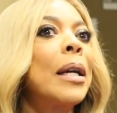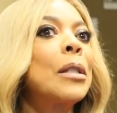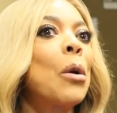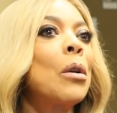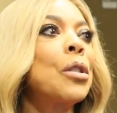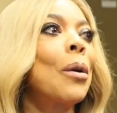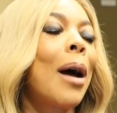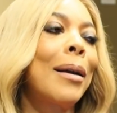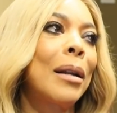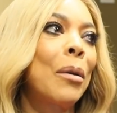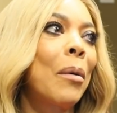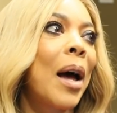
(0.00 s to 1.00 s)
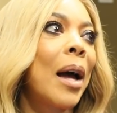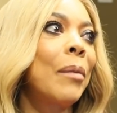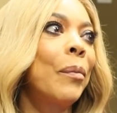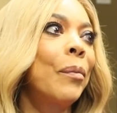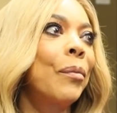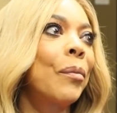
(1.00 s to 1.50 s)
it's also gotten in the
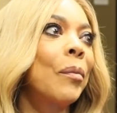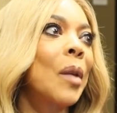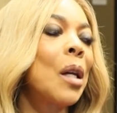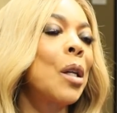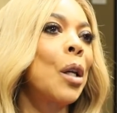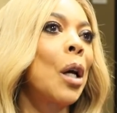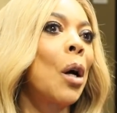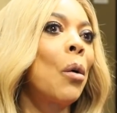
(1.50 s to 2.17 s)
way. Being